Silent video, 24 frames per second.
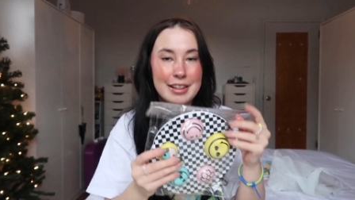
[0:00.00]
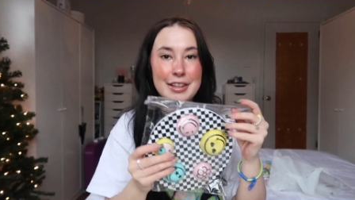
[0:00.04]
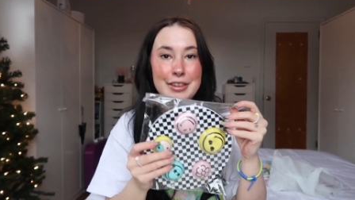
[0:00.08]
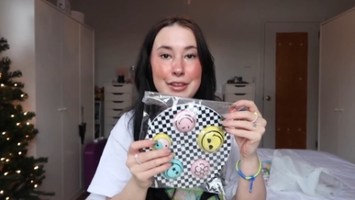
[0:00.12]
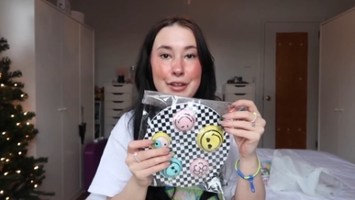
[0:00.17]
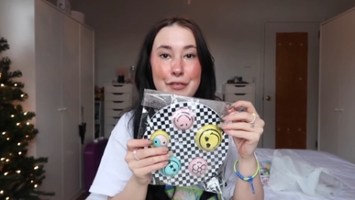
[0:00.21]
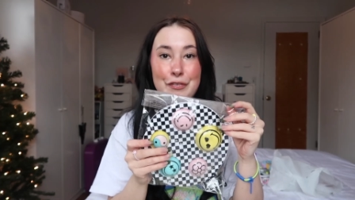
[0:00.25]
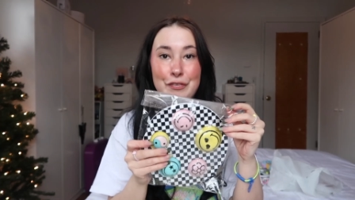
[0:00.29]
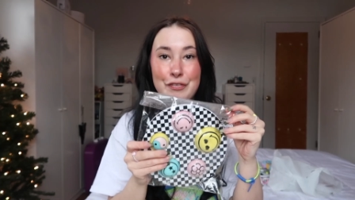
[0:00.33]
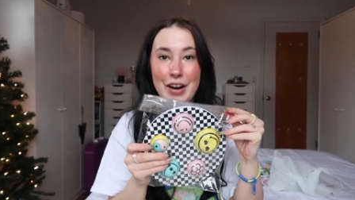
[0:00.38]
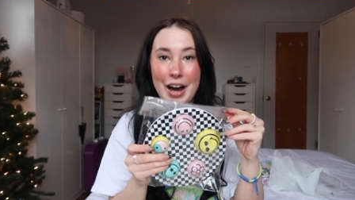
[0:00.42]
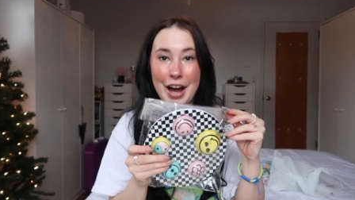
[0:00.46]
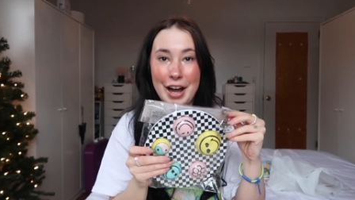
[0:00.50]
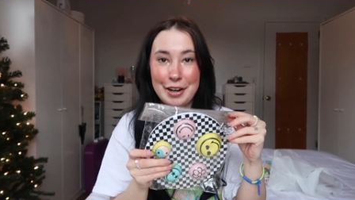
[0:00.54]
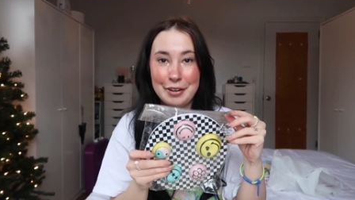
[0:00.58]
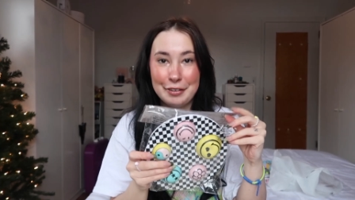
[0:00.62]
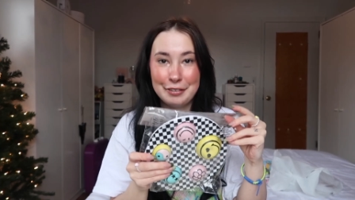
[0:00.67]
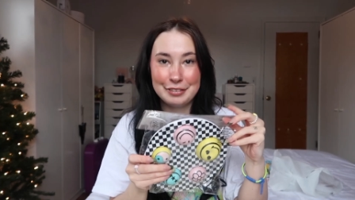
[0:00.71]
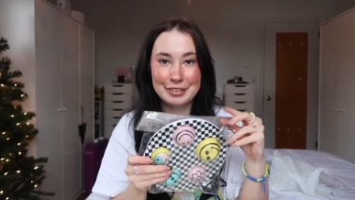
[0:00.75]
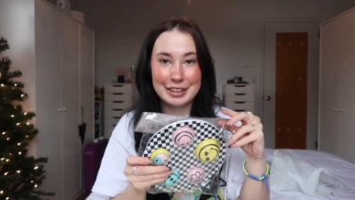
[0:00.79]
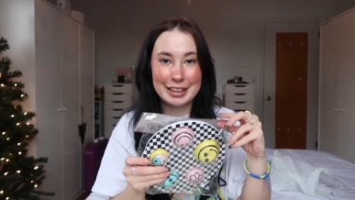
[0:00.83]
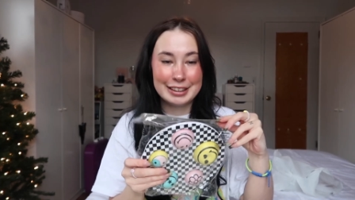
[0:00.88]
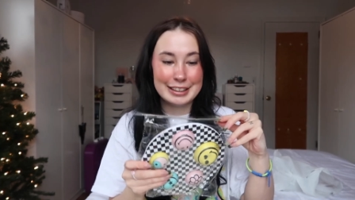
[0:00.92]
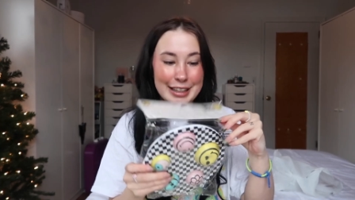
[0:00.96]
then the
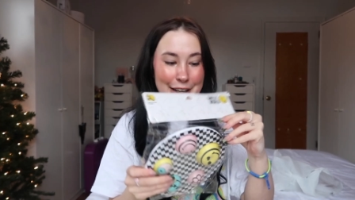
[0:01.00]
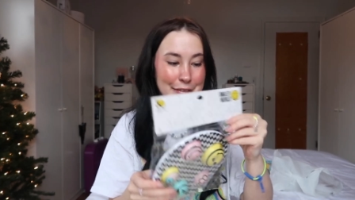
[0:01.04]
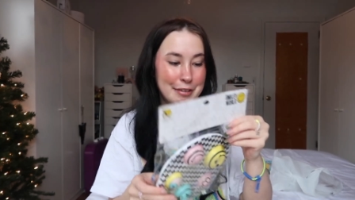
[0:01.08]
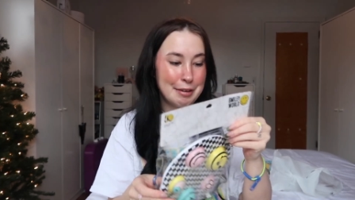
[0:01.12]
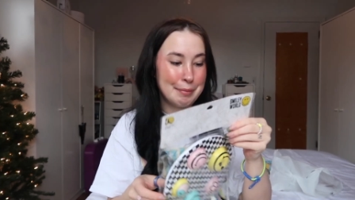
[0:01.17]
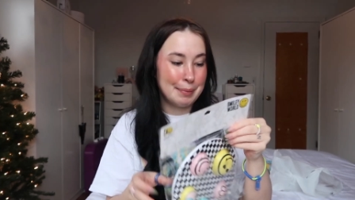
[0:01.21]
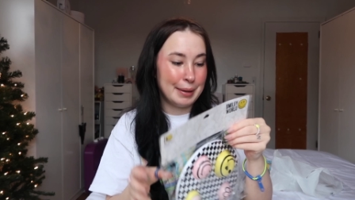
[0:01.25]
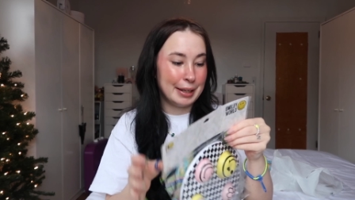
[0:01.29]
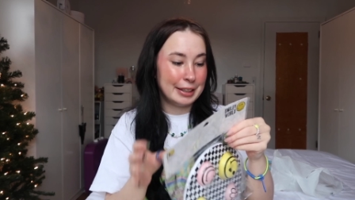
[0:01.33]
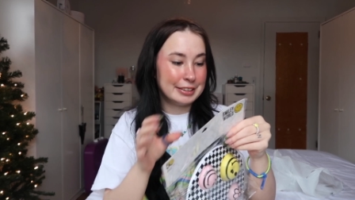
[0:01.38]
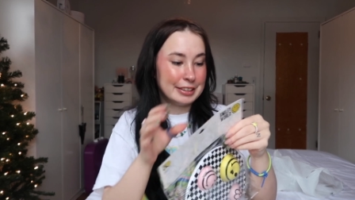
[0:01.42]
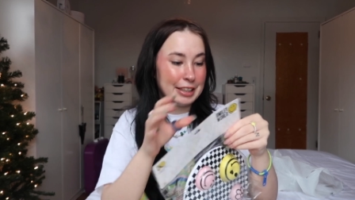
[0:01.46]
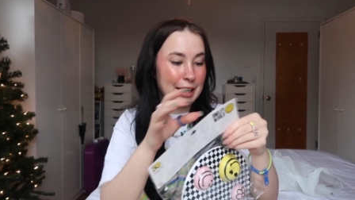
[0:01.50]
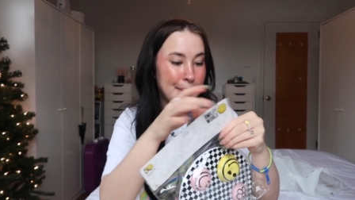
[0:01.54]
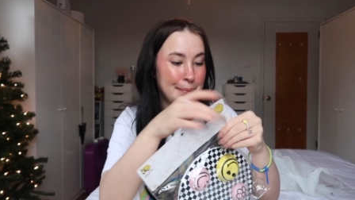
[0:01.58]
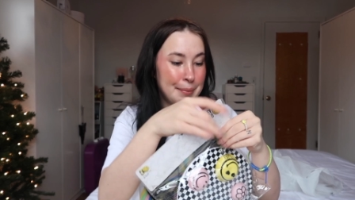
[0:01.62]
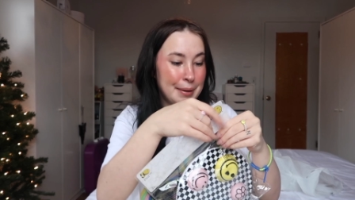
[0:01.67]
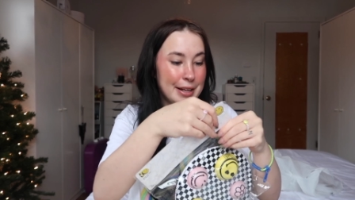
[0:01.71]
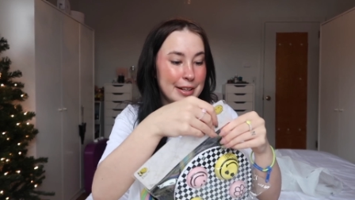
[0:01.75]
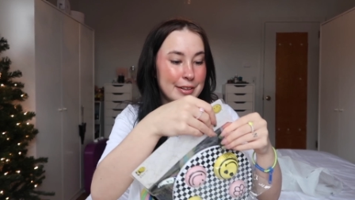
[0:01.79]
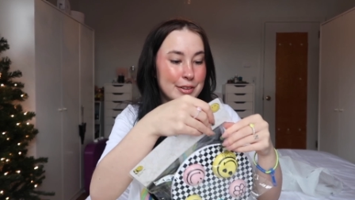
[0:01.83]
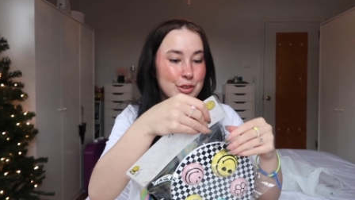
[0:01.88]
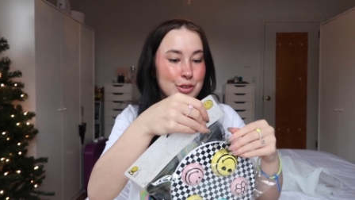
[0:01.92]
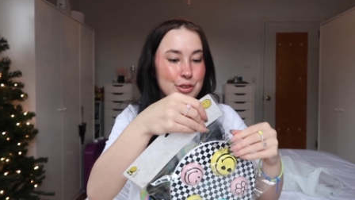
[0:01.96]
final thing that we picked up
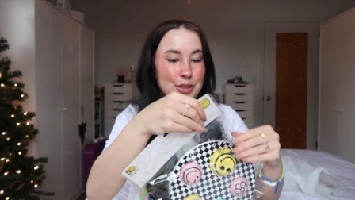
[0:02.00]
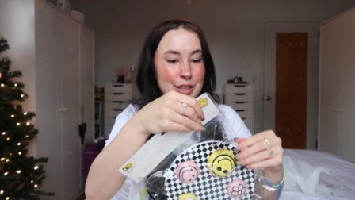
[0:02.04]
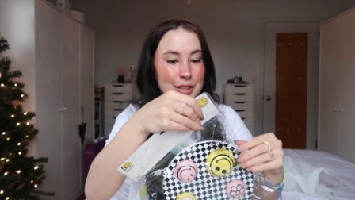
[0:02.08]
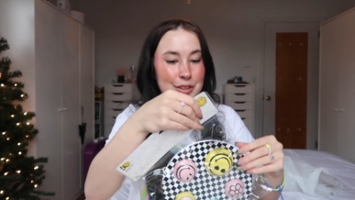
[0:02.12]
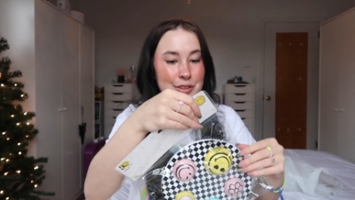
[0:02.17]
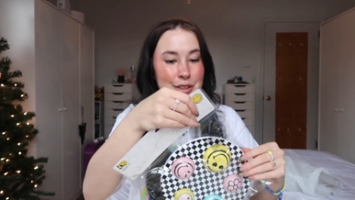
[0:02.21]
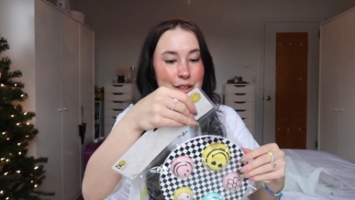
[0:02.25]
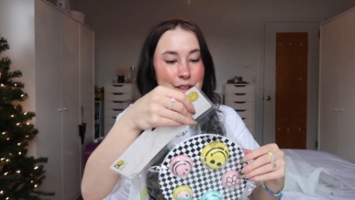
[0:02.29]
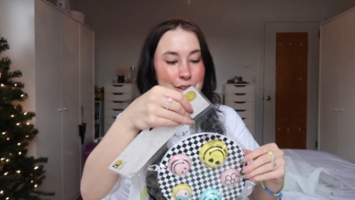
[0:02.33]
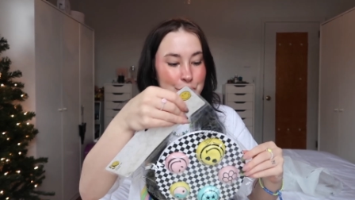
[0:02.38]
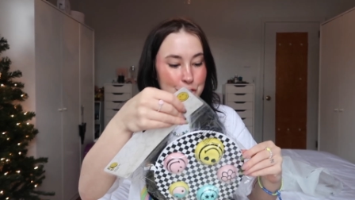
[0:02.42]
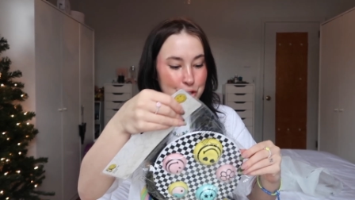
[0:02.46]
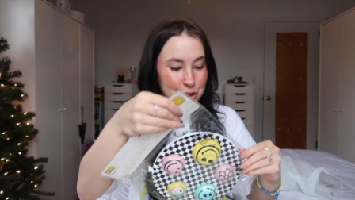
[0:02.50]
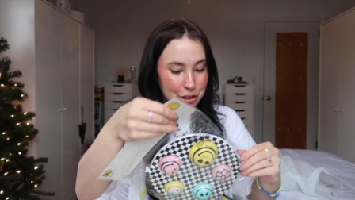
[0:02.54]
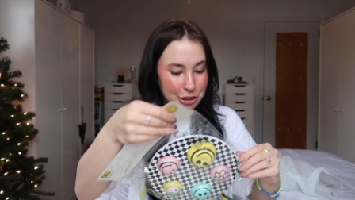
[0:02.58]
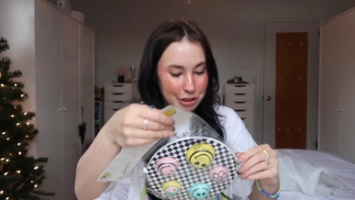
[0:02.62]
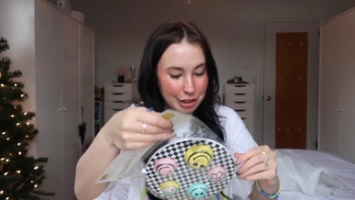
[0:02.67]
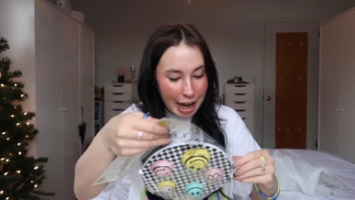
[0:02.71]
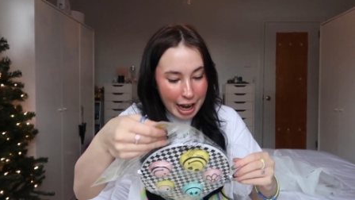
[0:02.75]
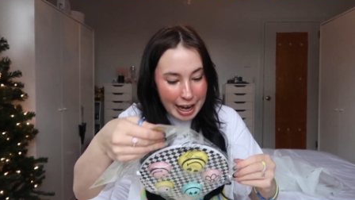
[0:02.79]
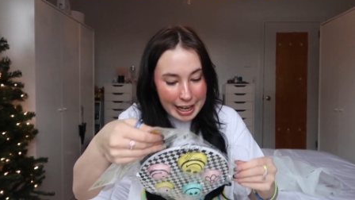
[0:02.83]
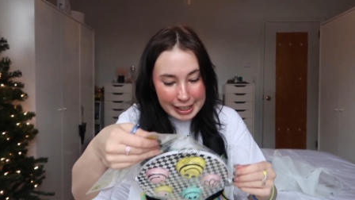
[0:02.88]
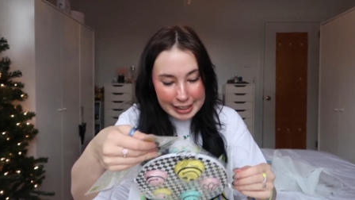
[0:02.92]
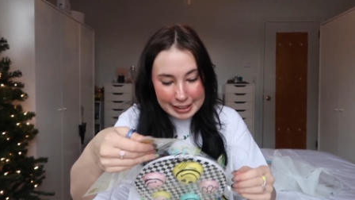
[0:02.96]
is this
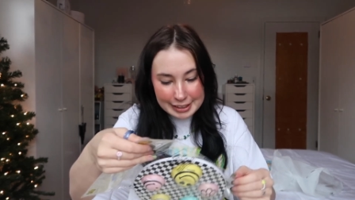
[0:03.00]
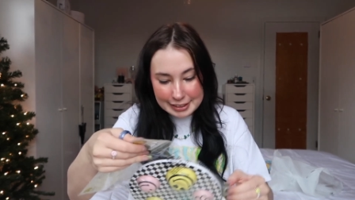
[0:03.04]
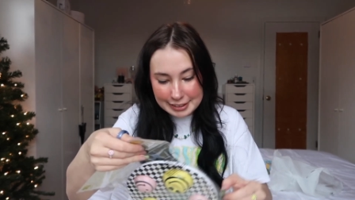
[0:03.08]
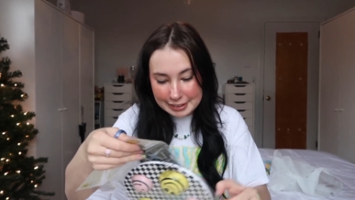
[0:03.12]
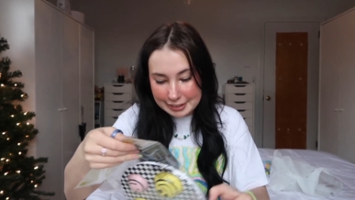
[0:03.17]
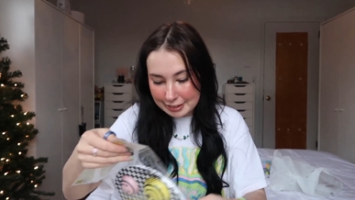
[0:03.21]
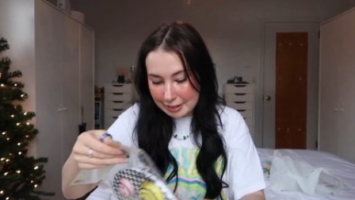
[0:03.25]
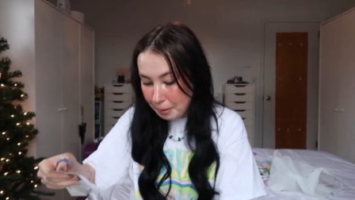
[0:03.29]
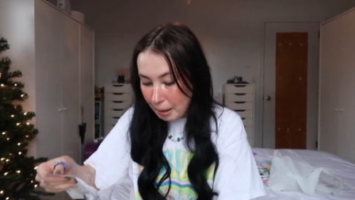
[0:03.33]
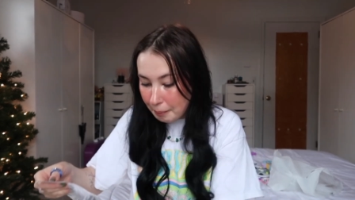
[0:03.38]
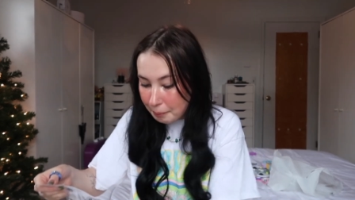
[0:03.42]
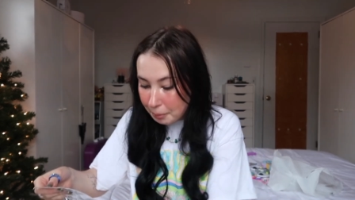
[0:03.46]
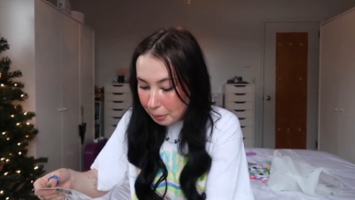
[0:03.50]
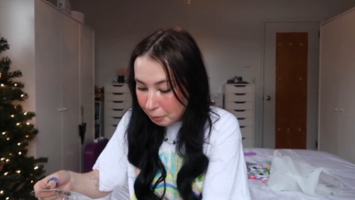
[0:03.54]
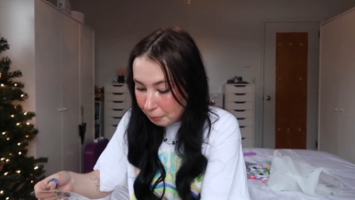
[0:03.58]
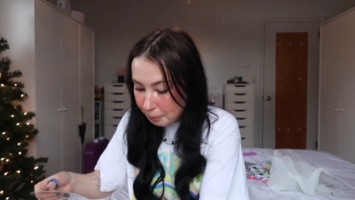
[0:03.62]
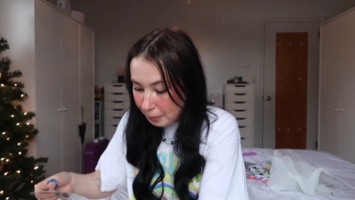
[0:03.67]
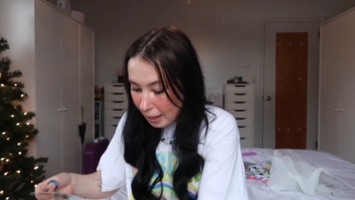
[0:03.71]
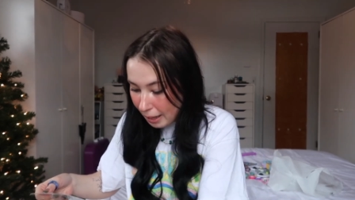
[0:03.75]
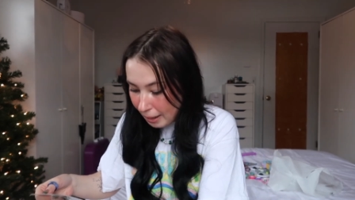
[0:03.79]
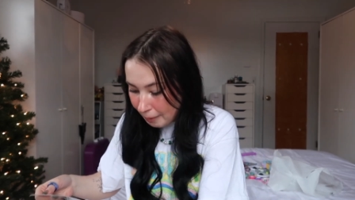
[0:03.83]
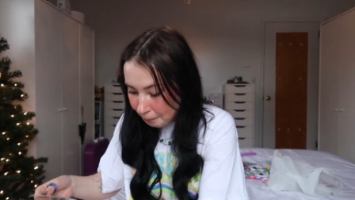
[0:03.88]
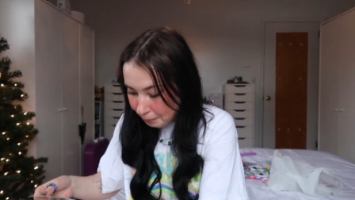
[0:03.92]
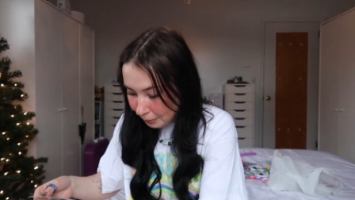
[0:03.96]
giant bubble
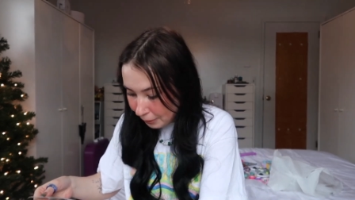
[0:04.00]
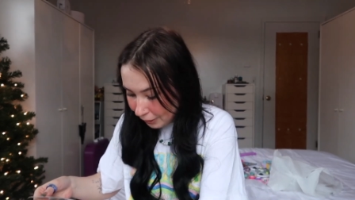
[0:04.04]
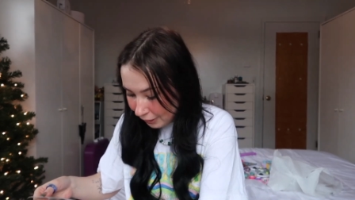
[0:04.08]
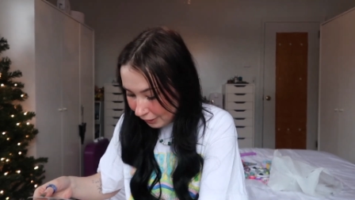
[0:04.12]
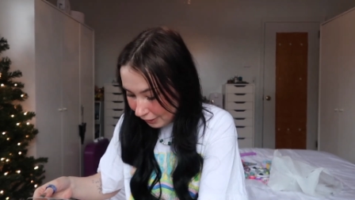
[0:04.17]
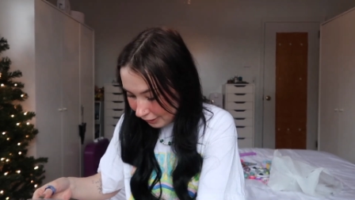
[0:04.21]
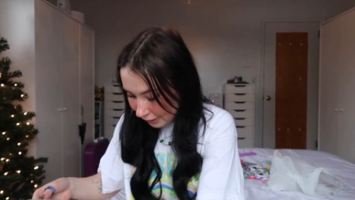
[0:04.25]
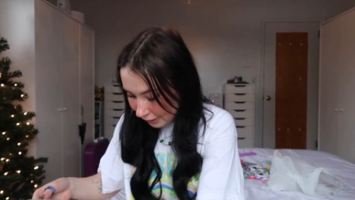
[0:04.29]
popper.